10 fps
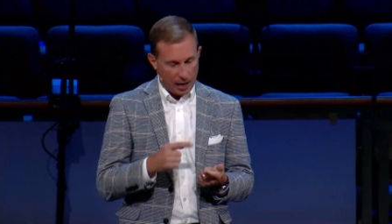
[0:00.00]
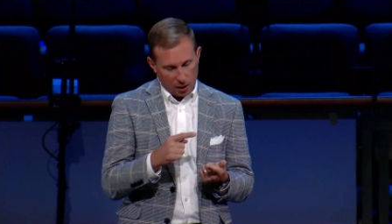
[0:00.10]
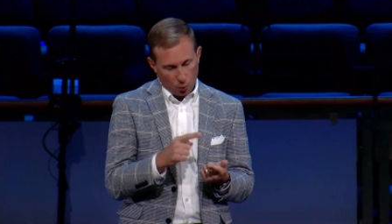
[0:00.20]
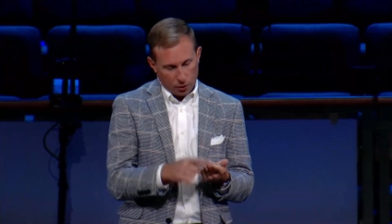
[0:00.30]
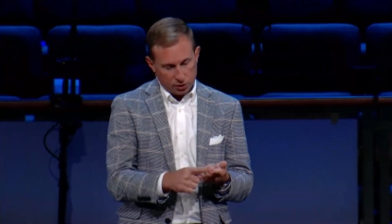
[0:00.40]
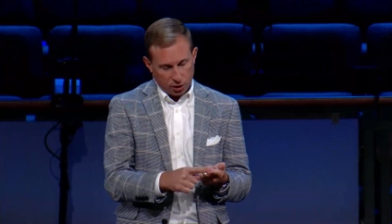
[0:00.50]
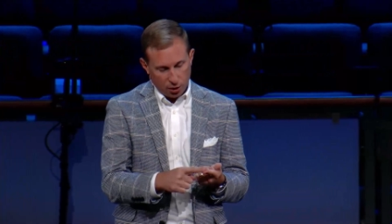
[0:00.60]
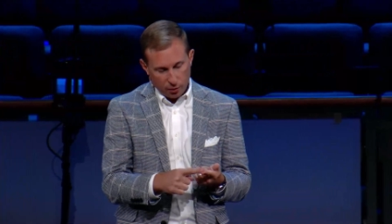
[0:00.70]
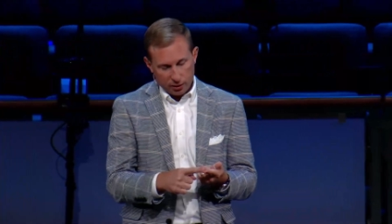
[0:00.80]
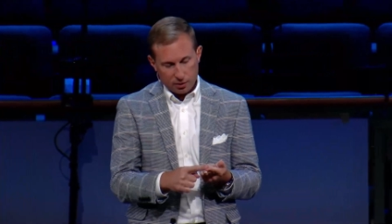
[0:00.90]
and want to
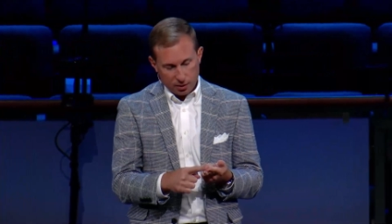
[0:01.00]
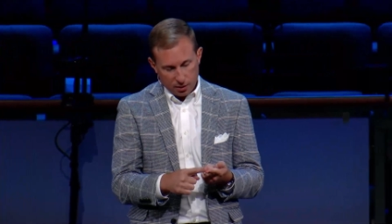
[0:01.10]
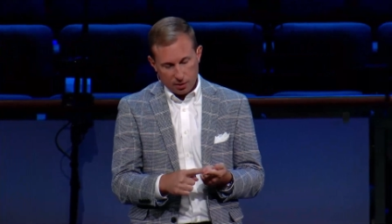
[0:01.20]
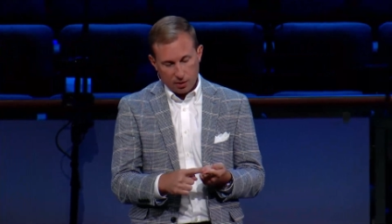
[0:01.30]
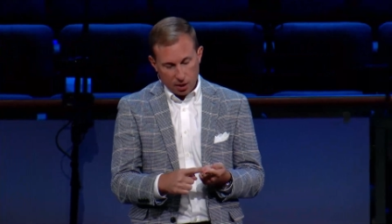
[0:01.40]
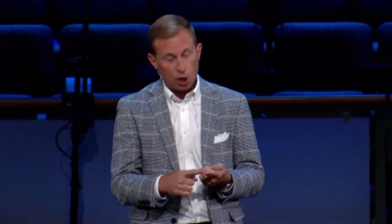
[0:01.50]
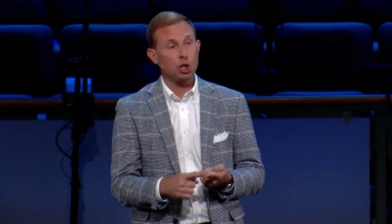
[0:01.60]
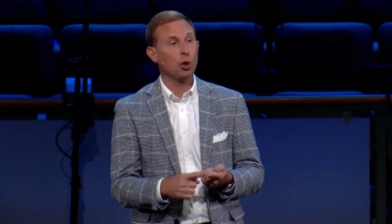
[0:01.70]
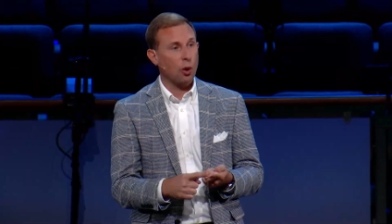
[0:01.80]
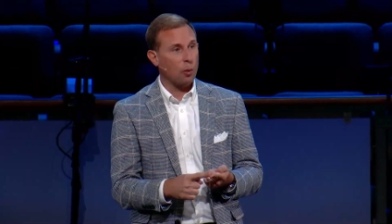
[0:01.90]
do it
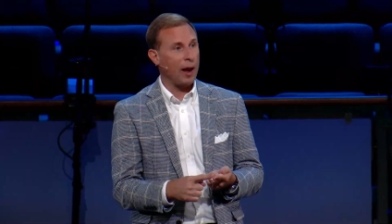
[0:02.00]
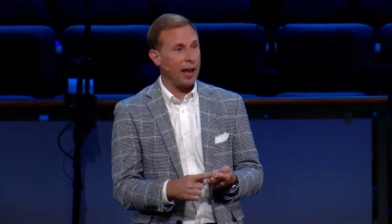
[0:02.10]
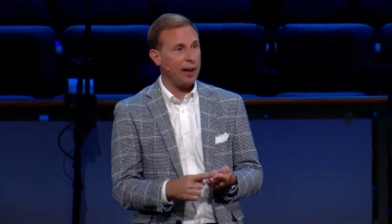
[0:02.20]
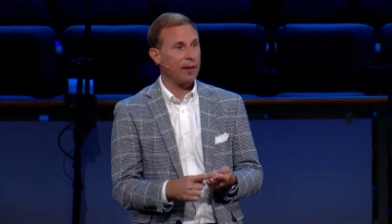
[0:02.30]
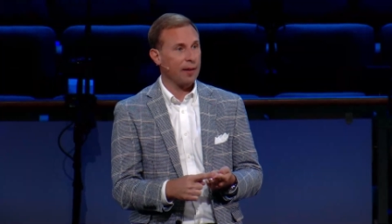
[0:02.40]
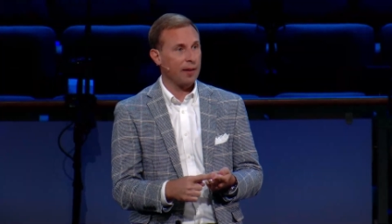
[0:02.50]
your way